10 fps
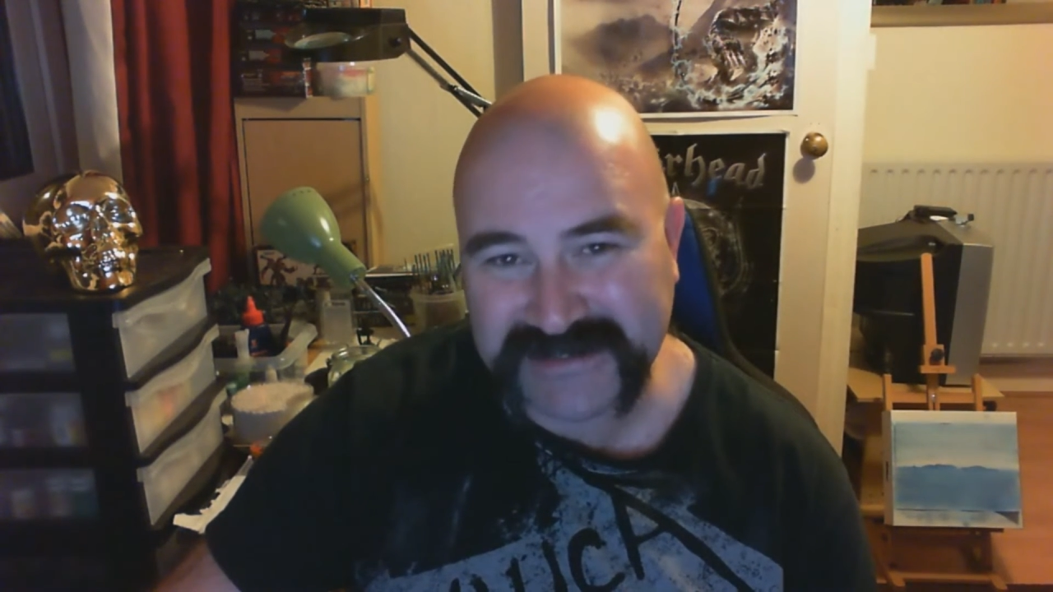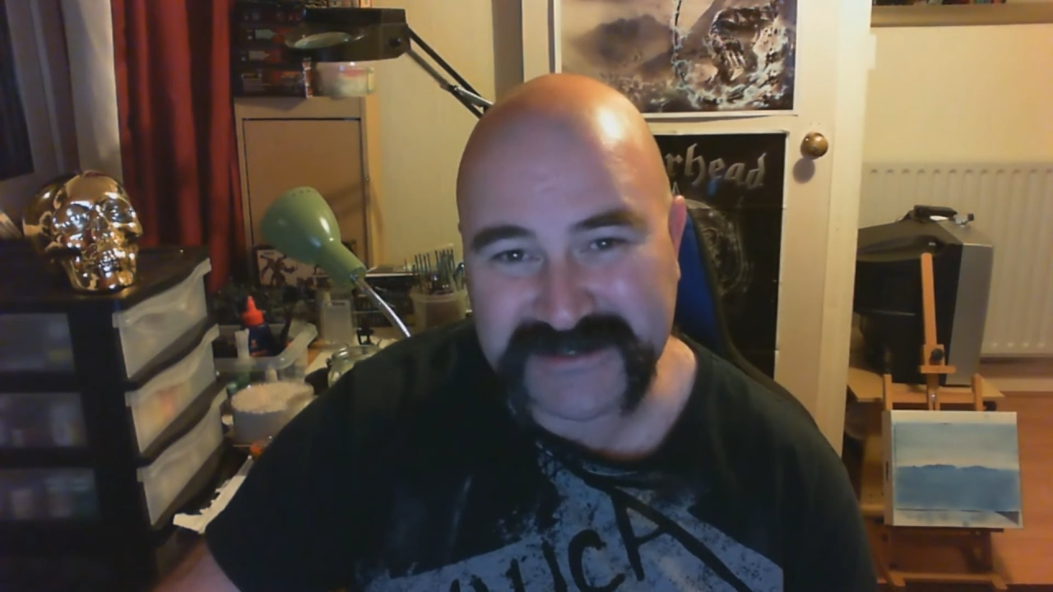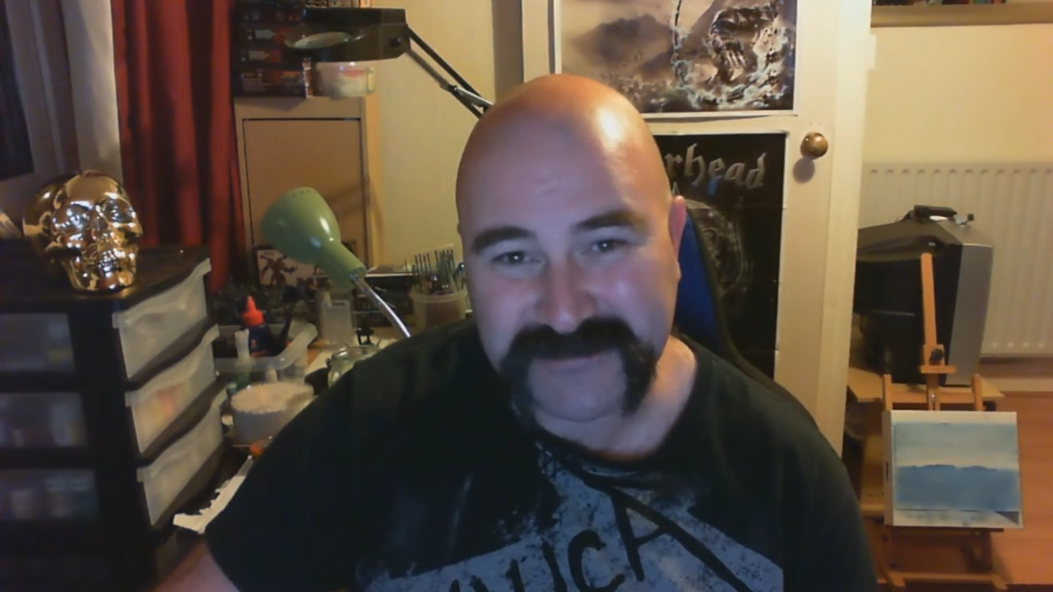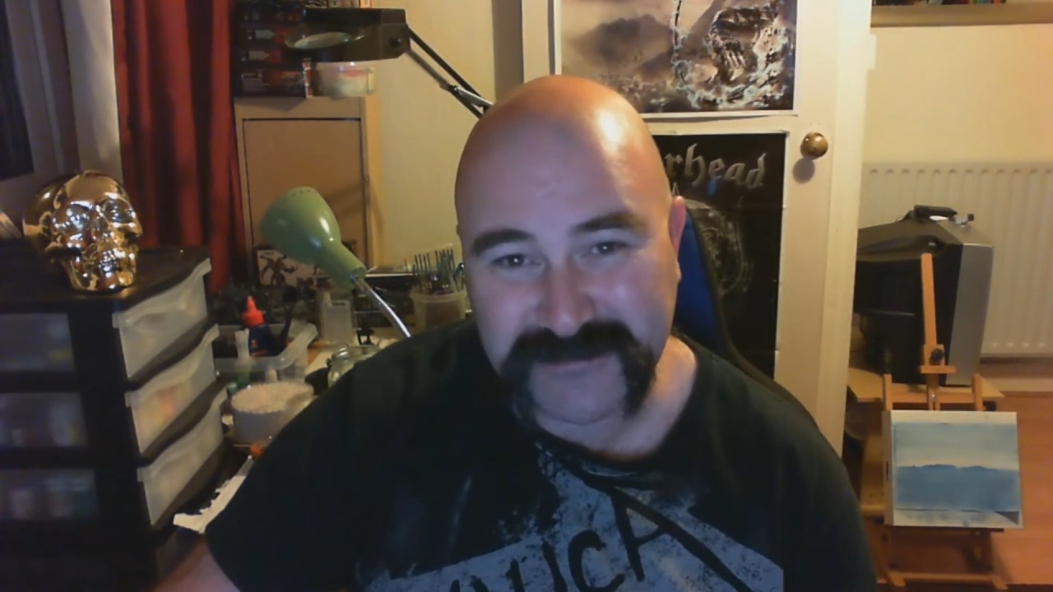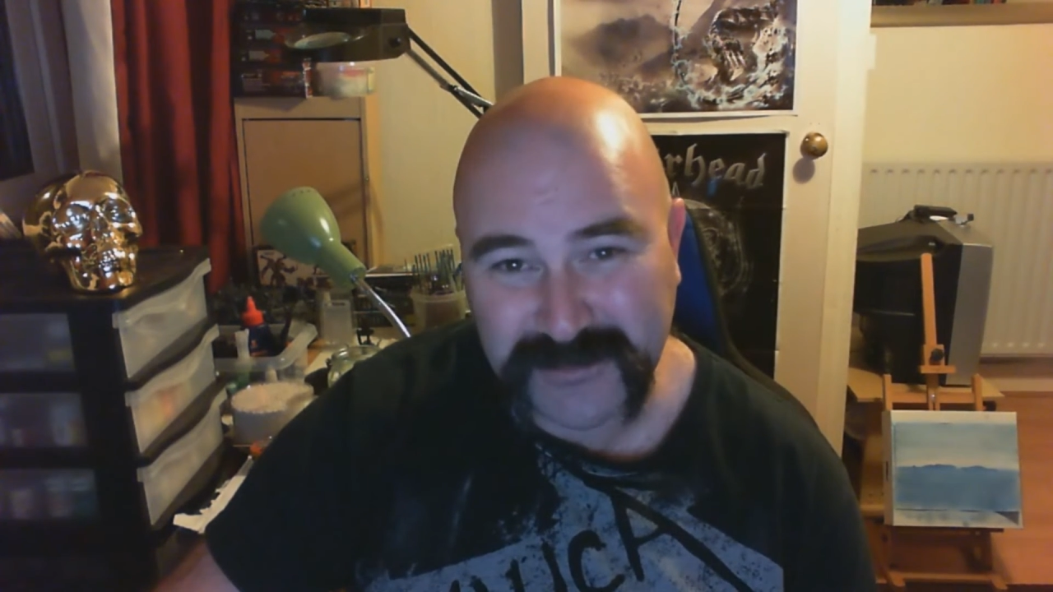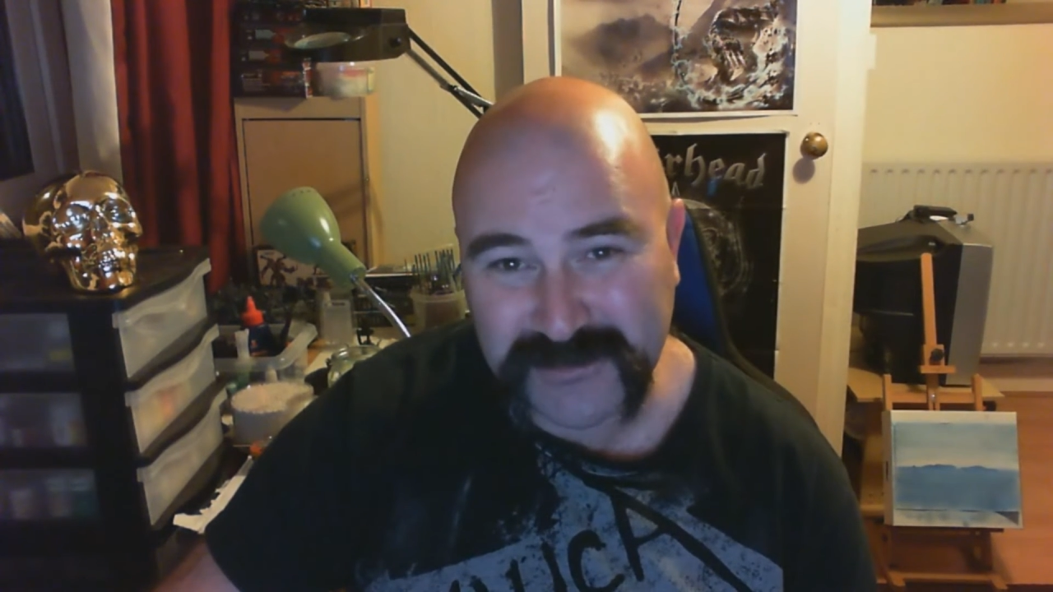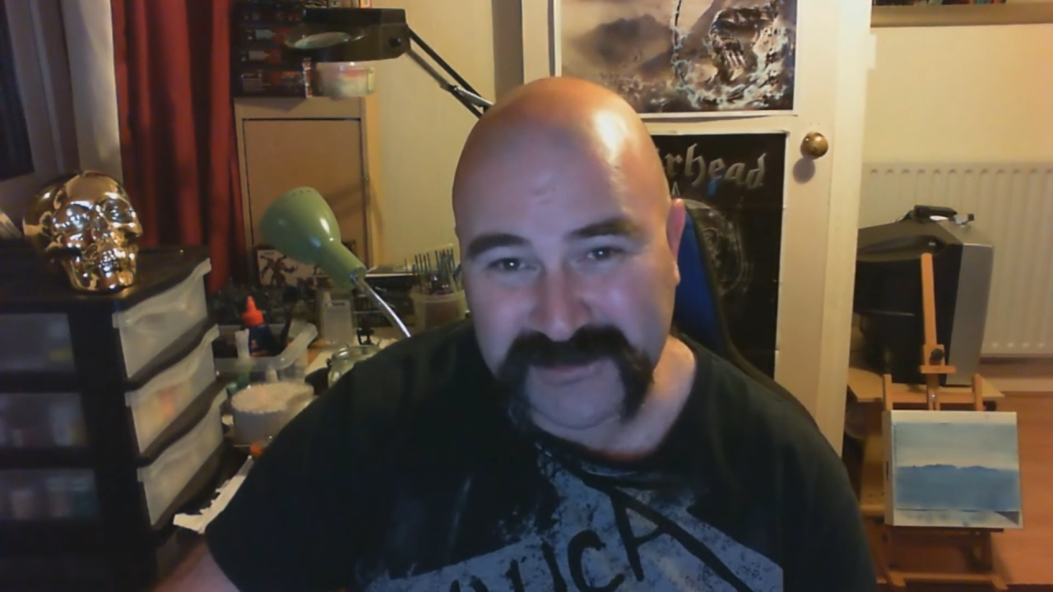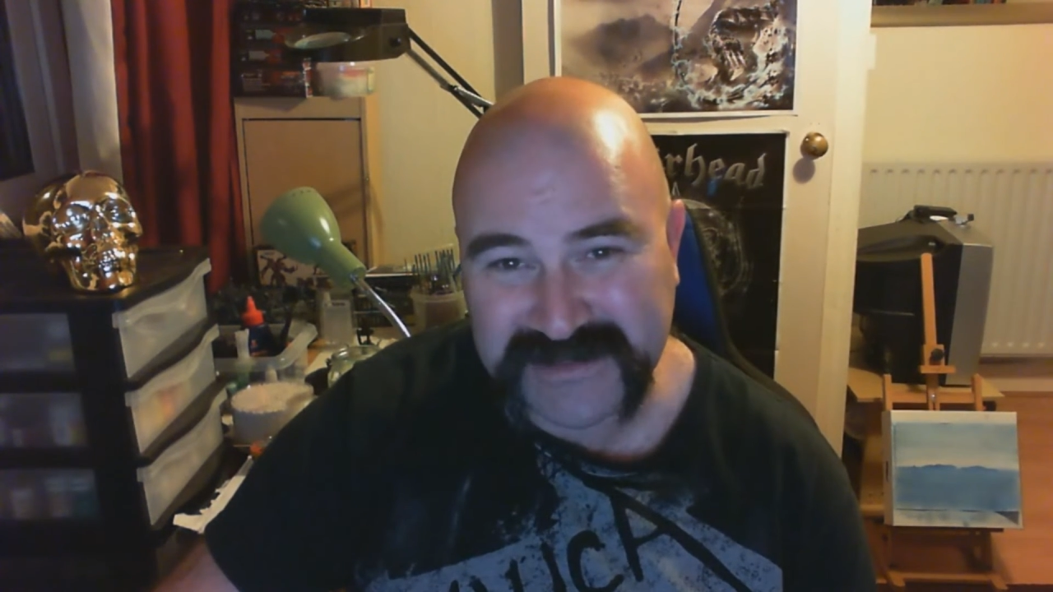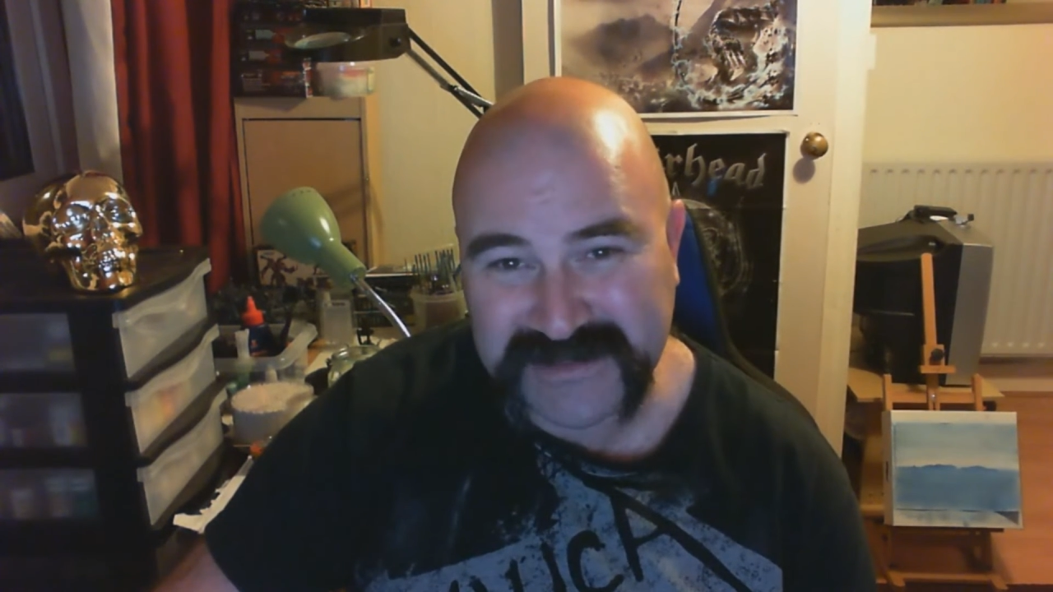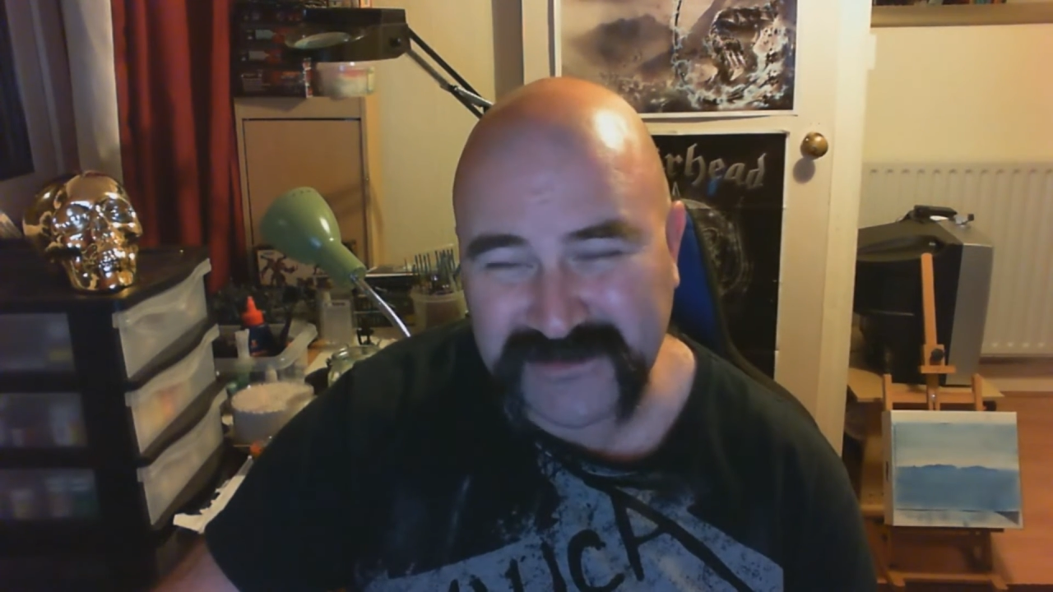and
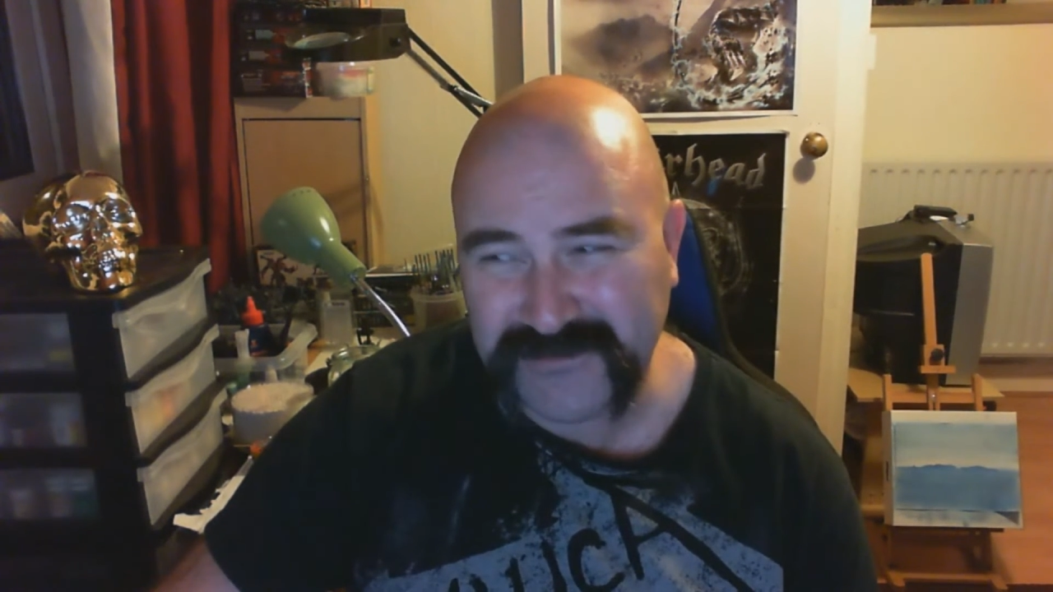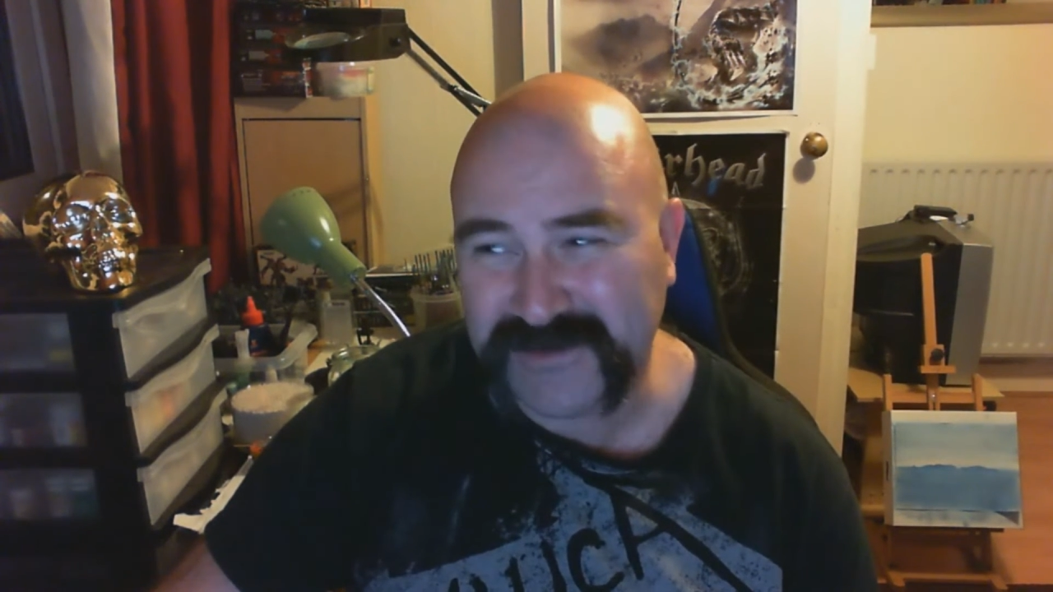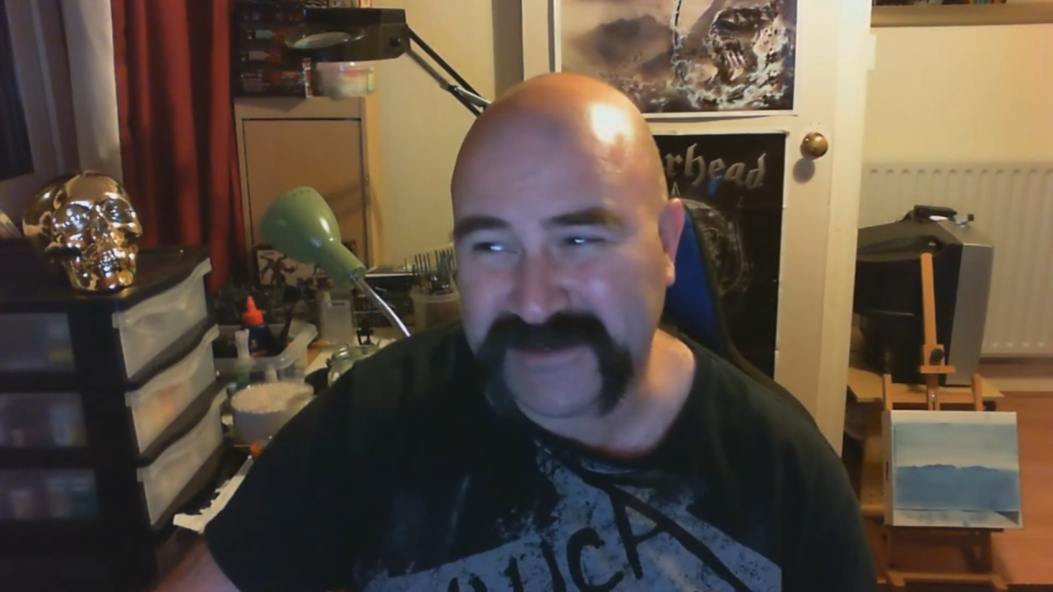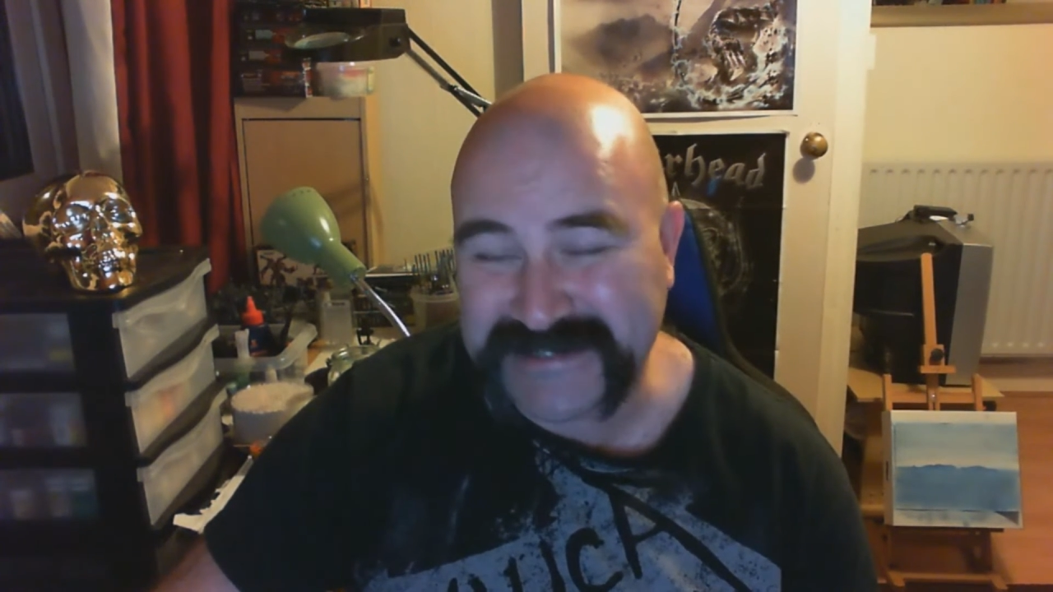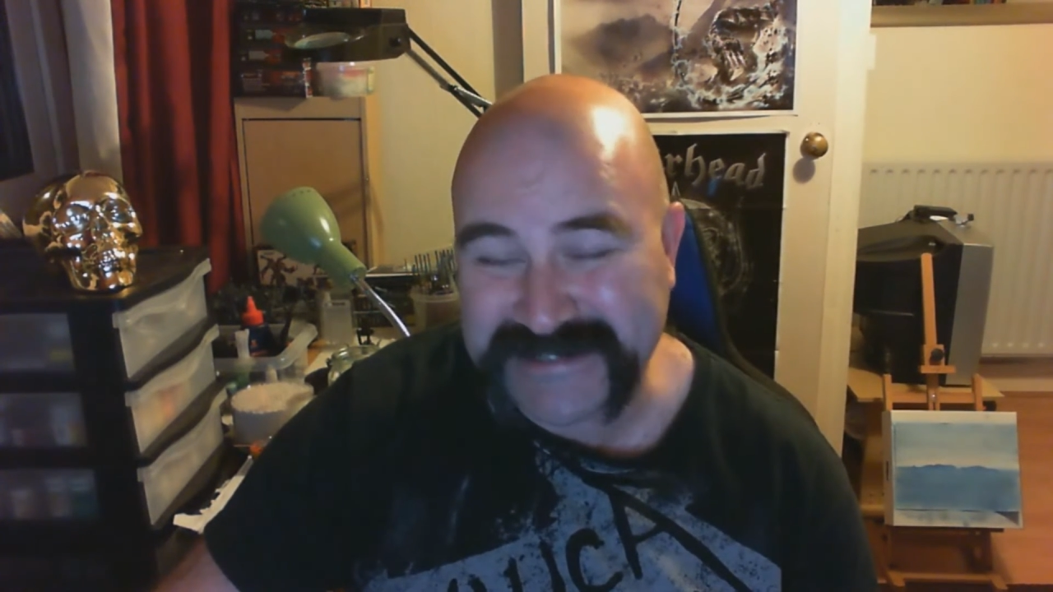support for